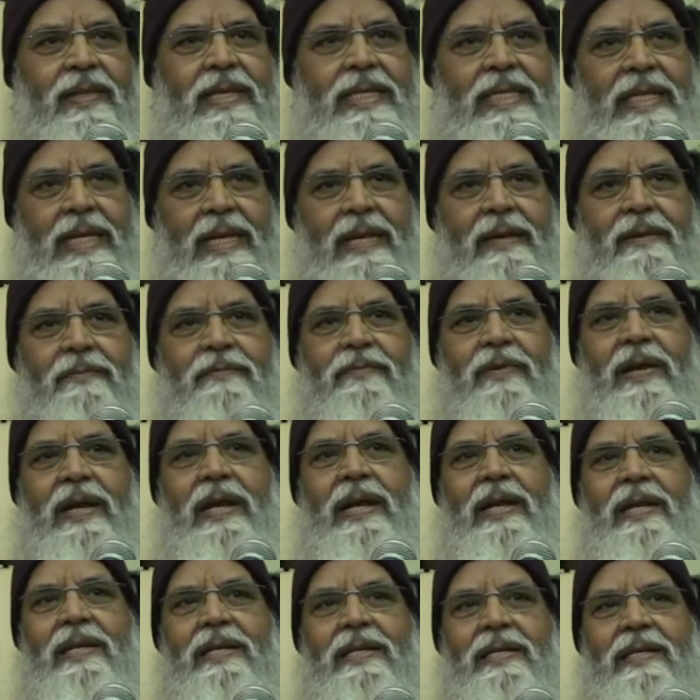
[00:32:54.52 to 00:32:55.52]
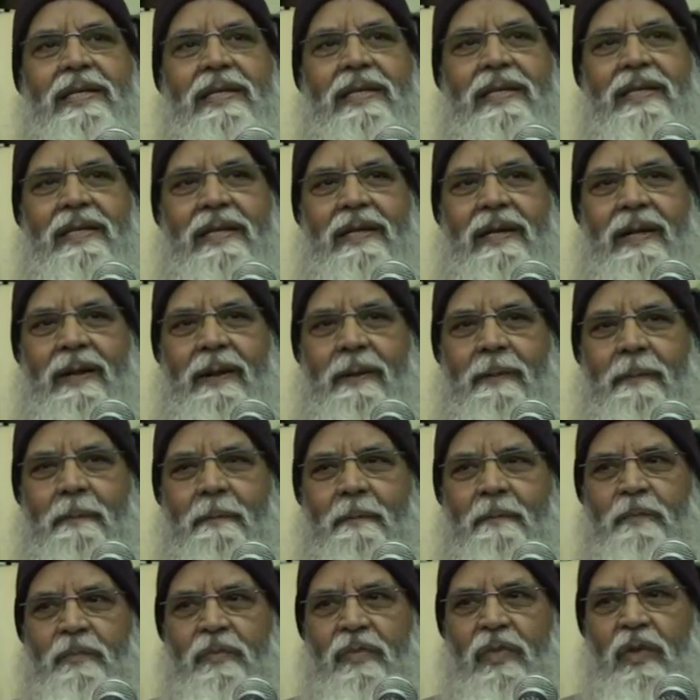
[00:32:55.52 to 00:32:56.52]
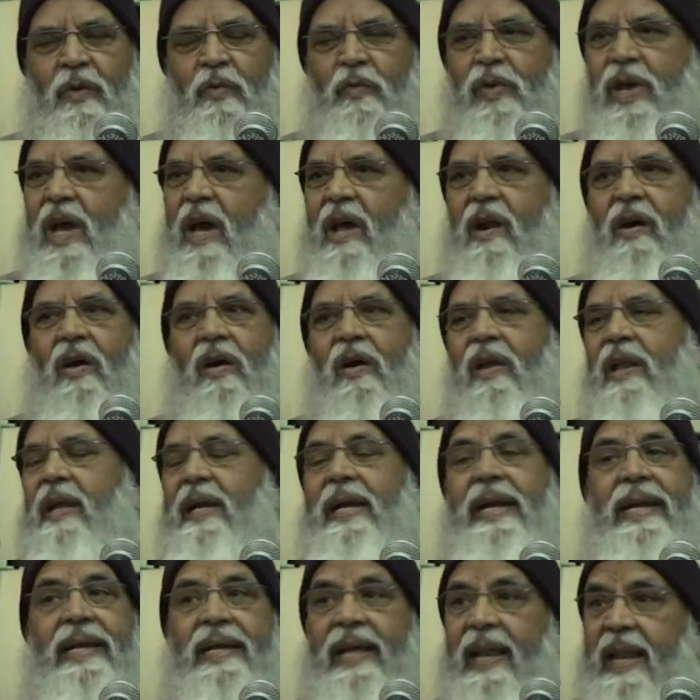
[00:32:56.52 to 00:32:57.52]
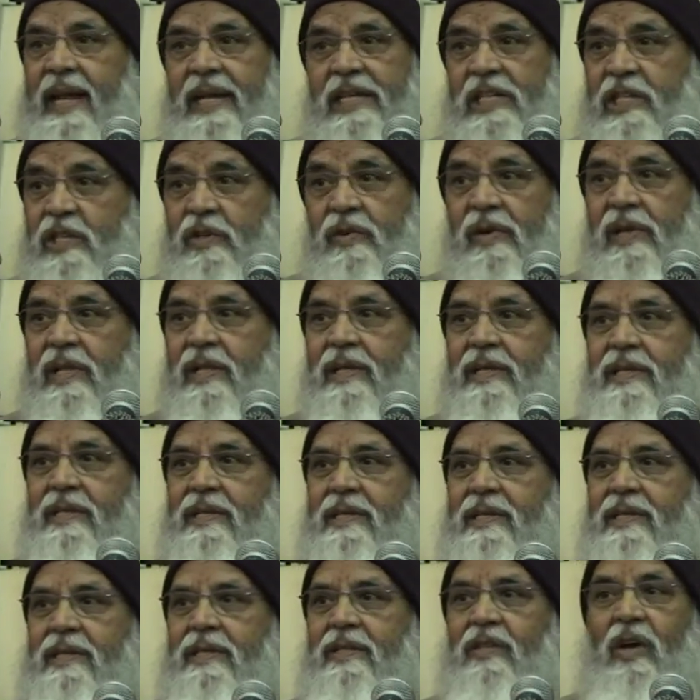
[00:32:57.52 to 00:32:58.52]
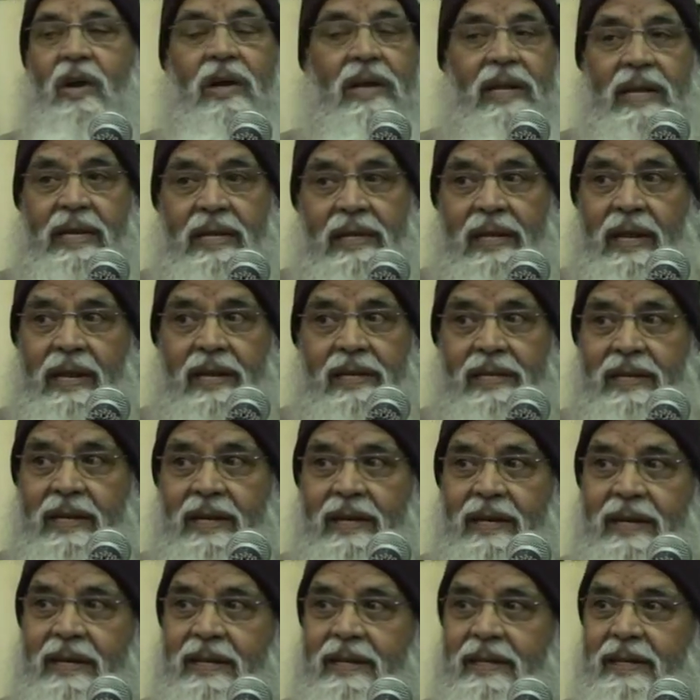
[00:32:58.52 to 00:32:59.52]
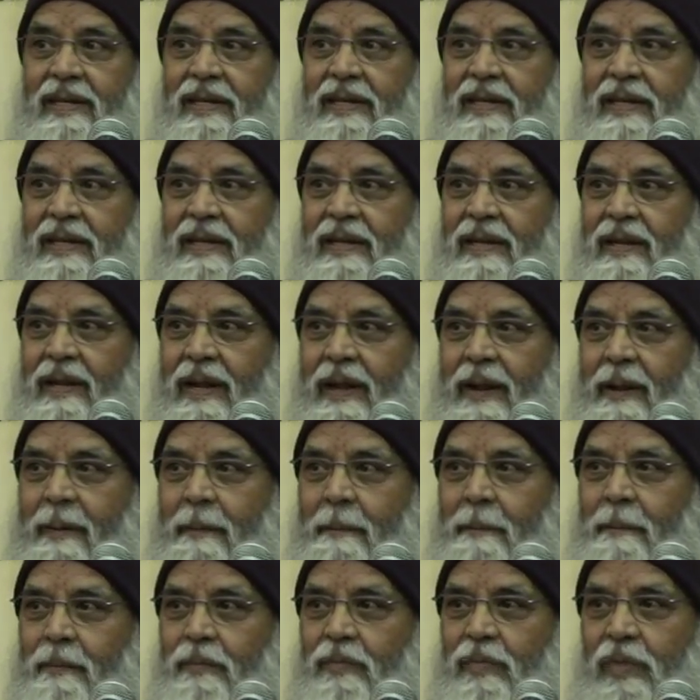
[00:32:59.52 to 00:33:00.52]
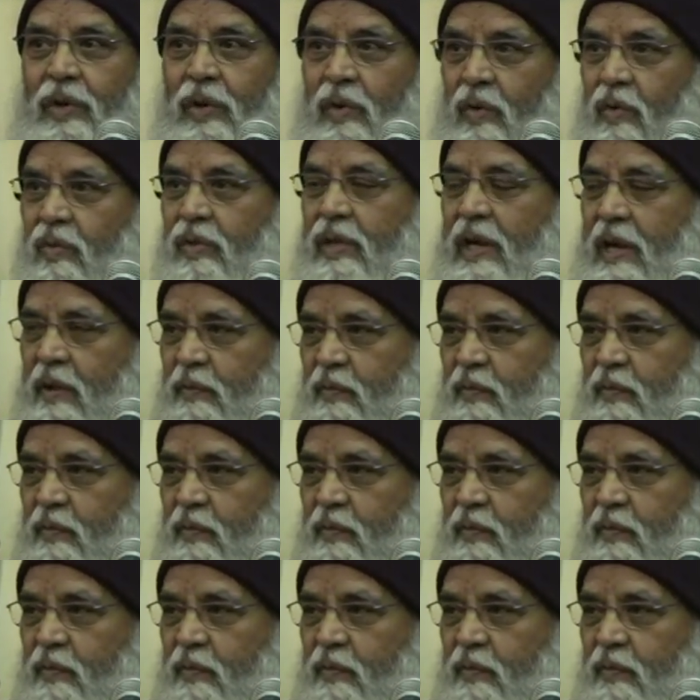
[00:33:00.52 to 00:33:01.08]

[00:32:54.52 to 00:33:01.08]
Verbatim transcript: See, friends, we are all intellectuals, not intelligent. You know the